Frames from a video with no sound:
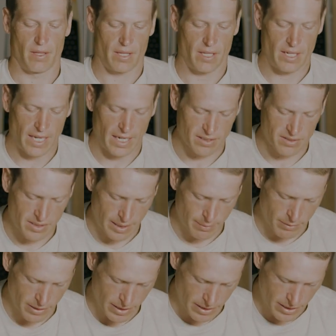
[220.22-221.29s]
The next step
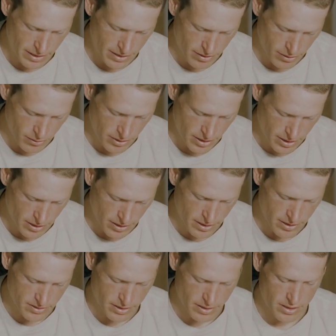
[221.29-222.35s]
that I need to do here
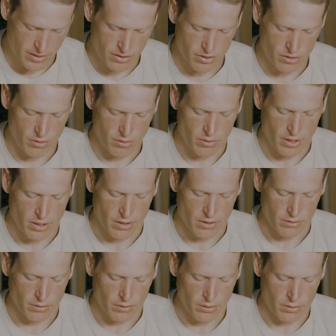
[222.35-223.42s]
is I need to
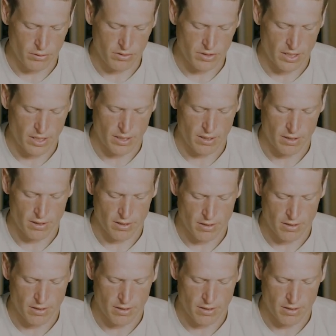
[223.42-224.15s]
loosen